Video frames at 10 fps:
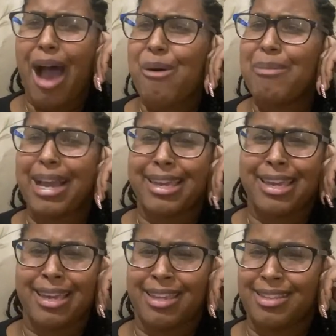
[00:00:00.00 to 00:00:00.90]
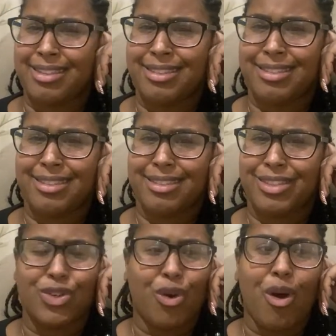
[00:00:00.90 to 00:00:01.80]
my kids
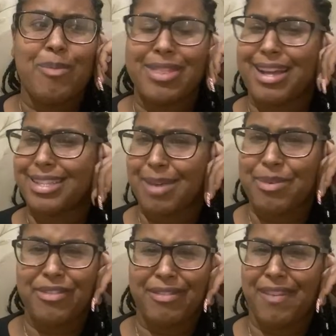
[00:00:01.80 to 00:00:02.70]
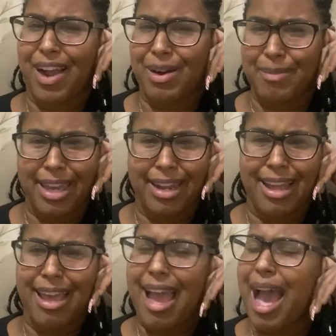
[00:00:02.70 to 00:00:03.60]
to grow up in that type of environment.
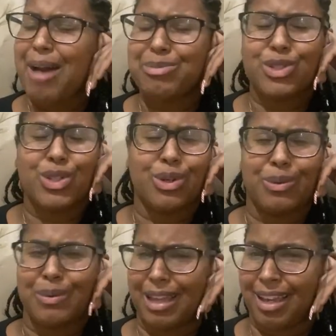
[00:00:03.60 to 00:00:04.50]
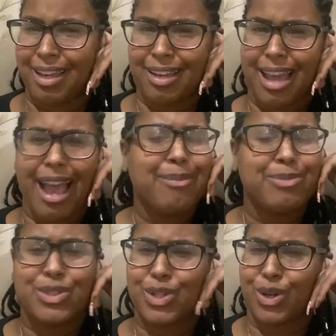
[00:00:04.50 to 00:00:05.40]
Absolutely,
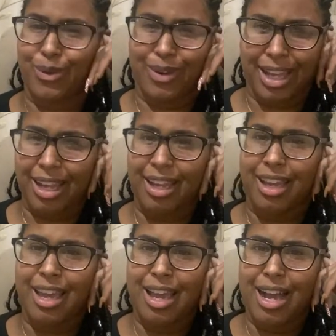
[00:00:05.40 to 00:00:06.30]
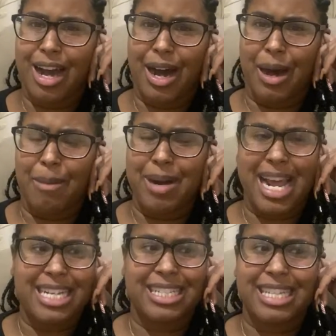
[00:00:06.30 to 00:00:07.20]
absolutely. And
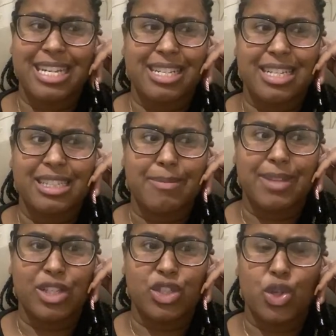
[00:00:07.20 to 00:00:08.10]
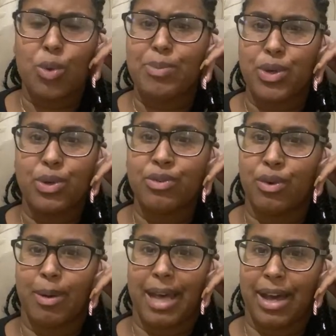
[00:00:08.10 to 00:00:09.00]
I just think there's something so
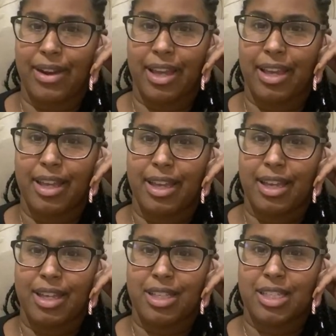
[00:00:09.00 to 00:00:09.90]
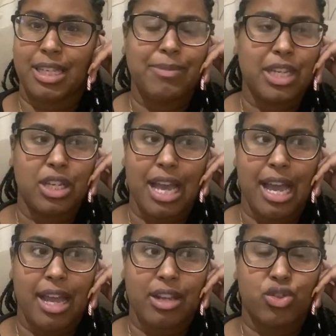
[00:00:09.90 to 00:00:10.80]
beautiful about it. Something
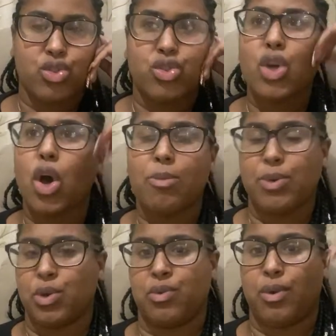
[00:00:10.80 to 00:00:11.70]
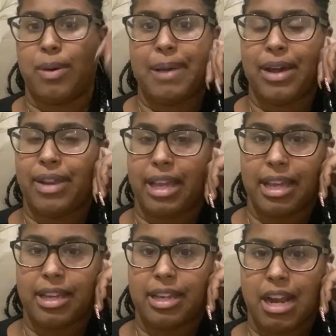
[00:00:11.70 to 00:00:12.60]
so beautiful about it.
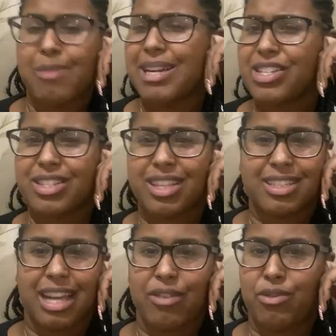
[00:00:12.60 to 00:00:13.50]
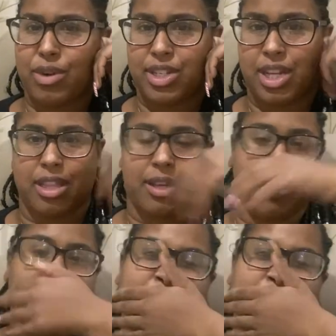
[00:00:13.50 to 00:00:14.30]
Everybody just looks out for each other.